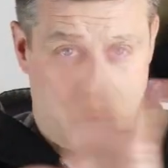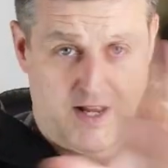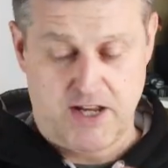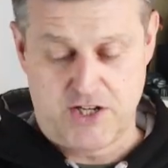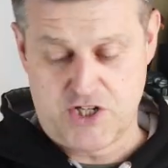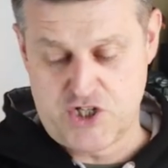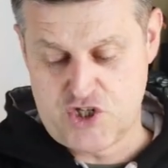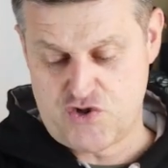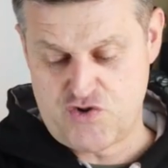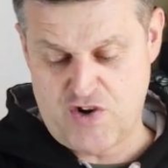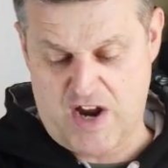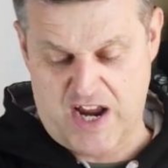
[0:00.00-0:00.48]

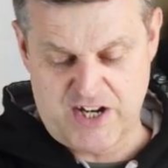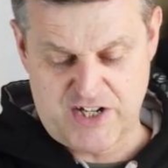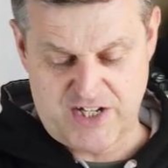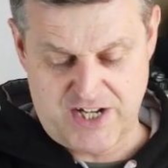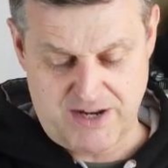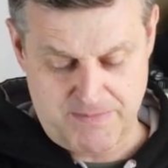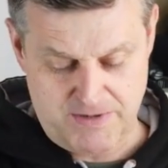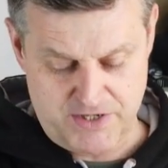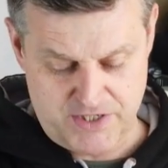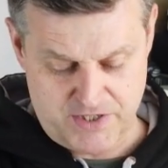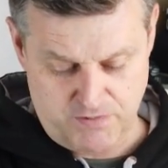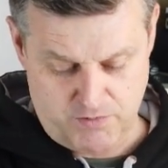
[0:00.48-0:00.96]
stretched
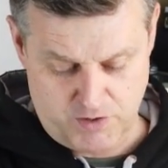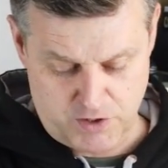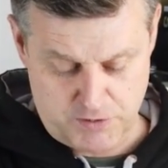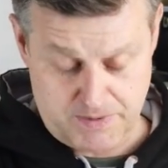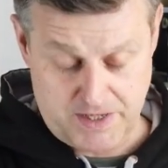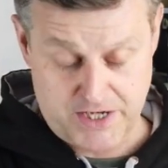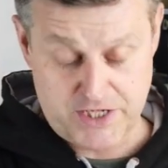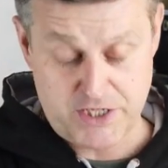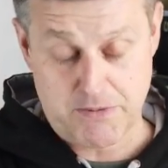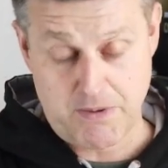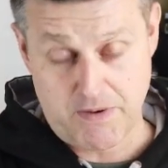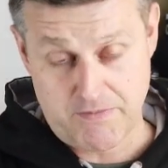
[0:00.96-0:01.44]
image of what's
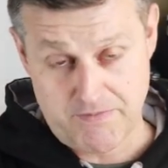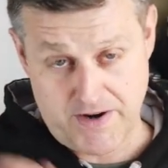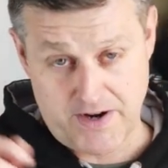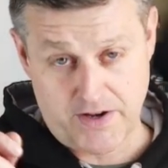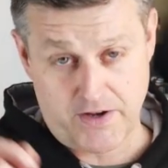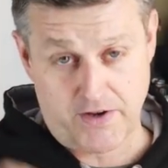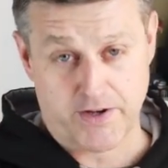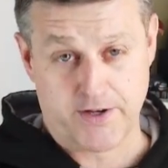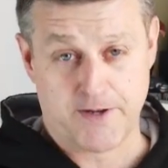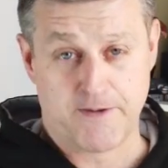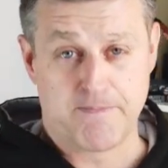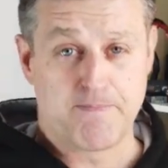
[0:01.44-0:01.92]
behind you, but
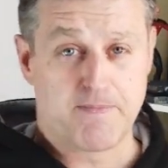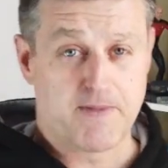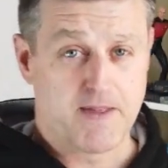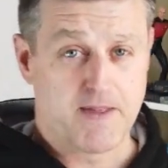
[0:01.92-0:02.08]
very good.